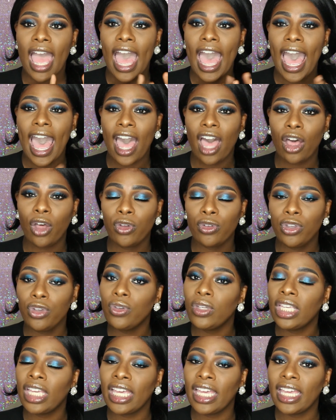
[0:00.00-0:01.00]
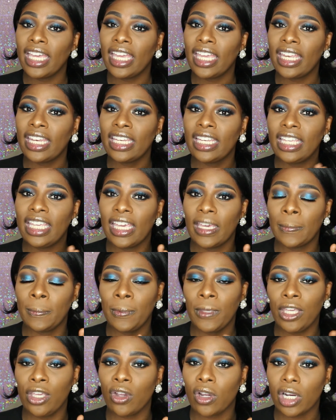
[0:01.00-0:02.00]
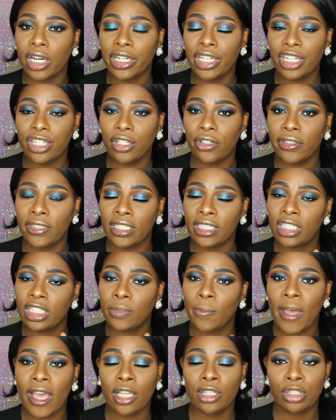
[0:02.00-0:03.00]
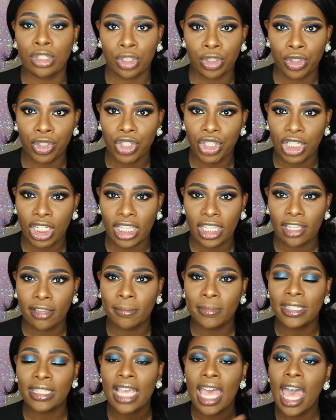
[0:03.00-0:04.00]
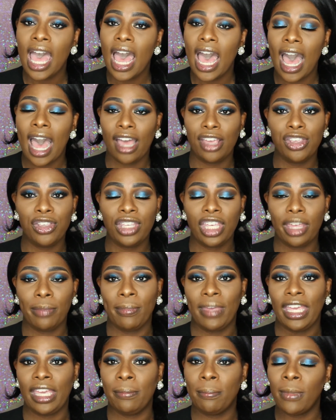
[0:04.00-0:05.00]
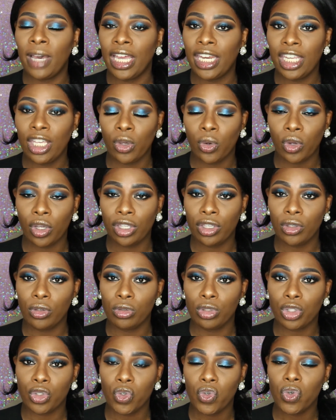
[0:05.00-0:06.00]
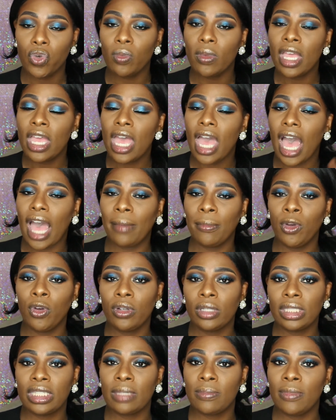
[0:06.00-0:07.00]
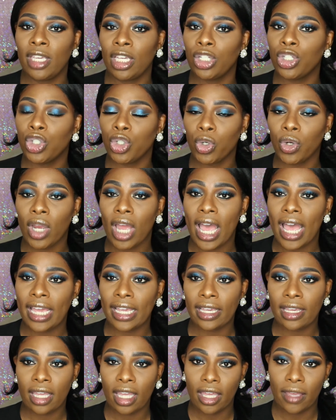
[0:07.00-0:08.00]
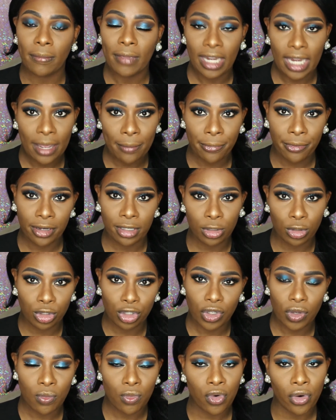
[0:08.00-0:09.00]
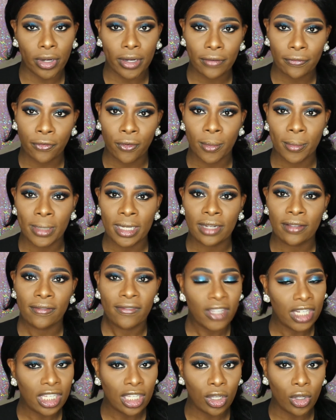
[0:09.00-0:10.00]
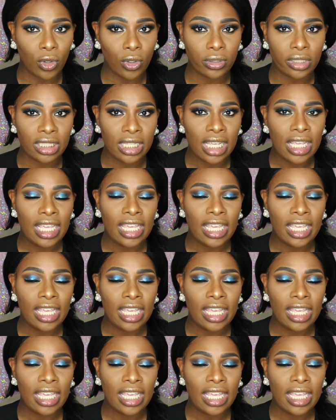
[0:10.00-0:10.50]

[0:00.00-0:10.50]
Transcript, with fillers: how you can get PR deals and sponsorships, how you can make money on YouTube. I'm going to make sure I come and I bring you some more informative videos.